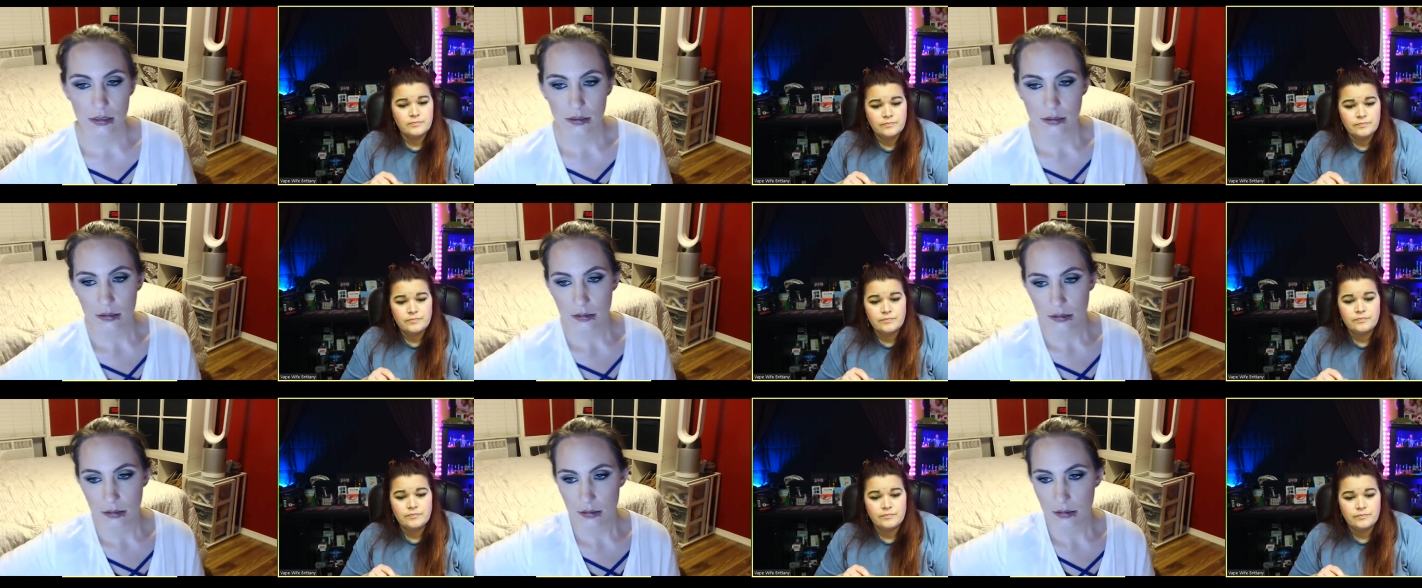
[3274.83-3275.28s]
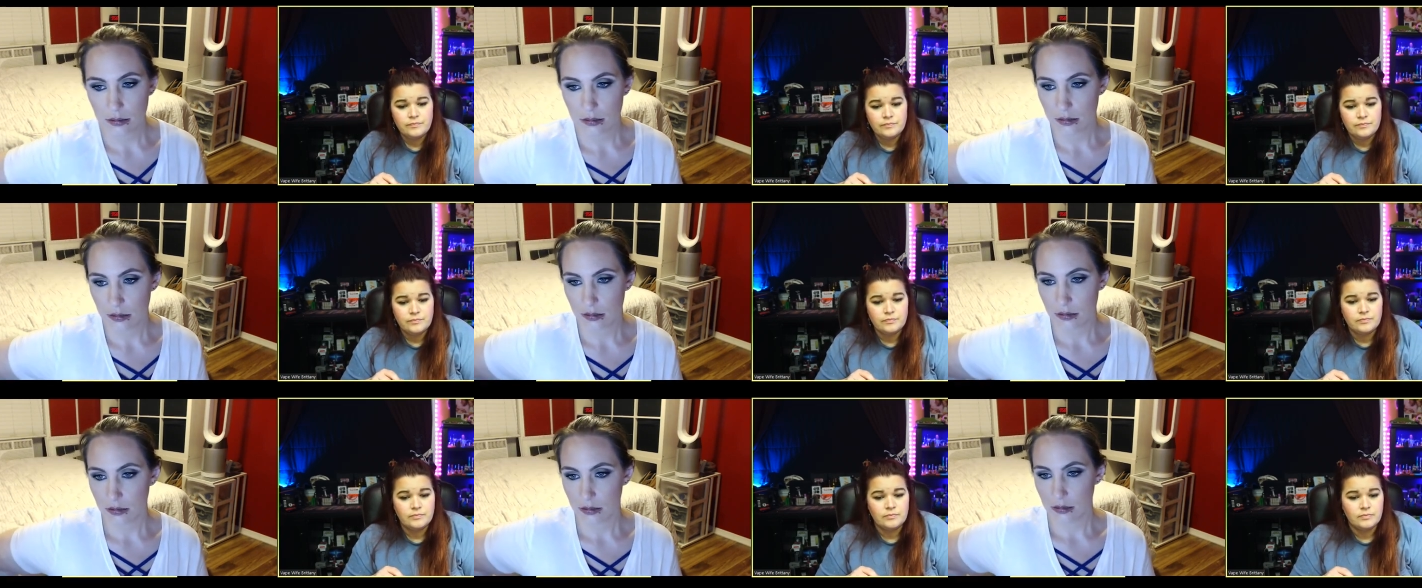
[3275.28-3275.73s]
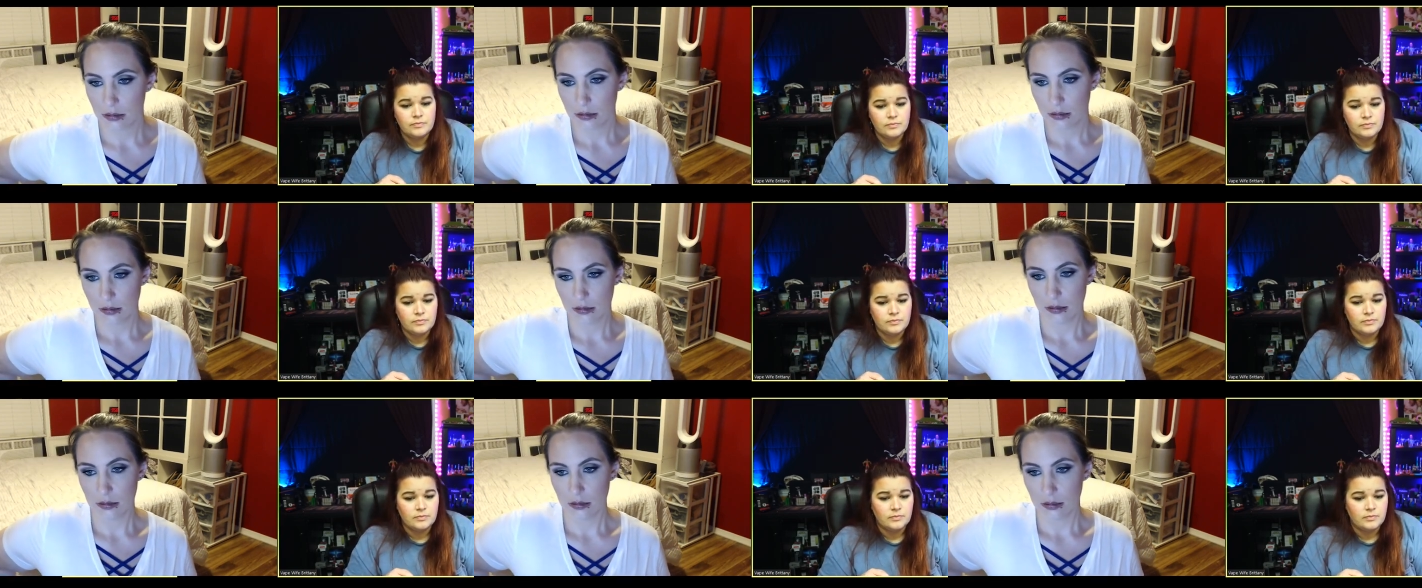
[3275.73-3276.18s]

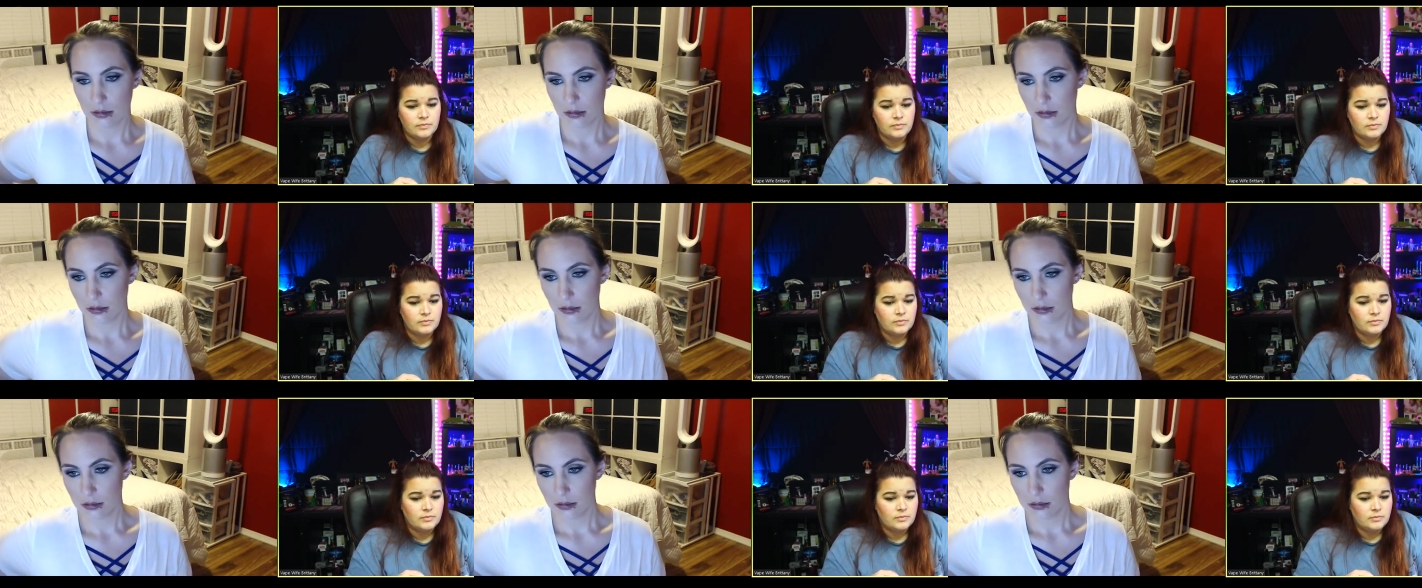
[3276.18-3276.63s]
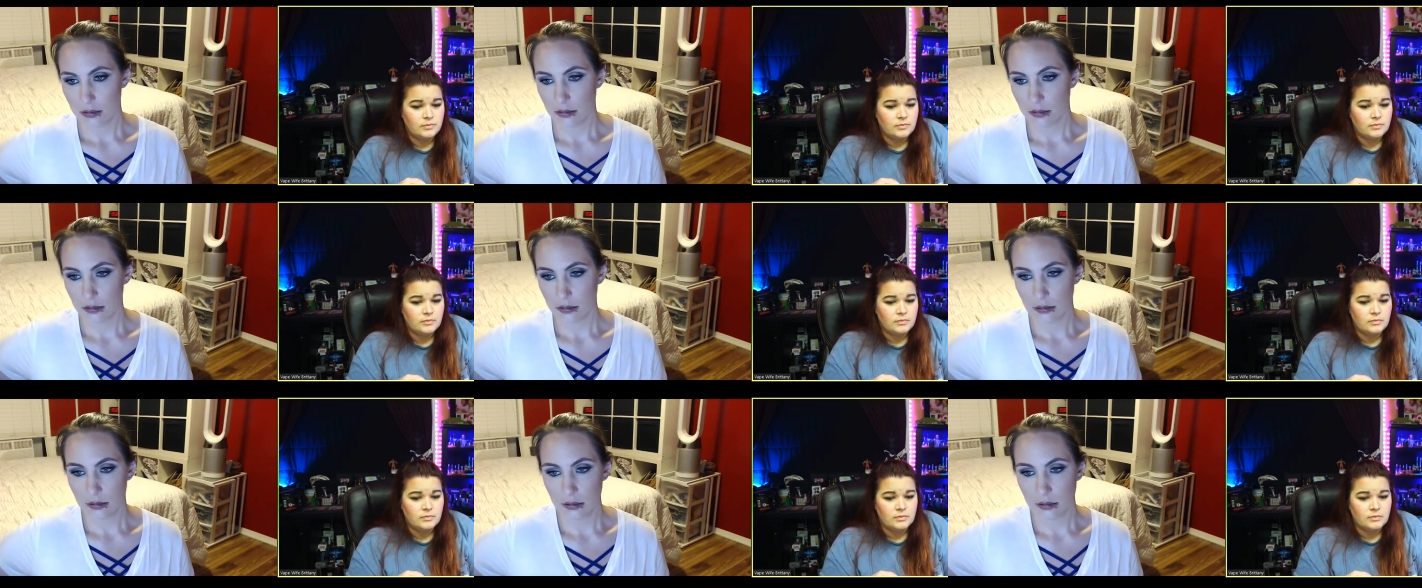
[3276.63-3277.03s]
(no one is talking)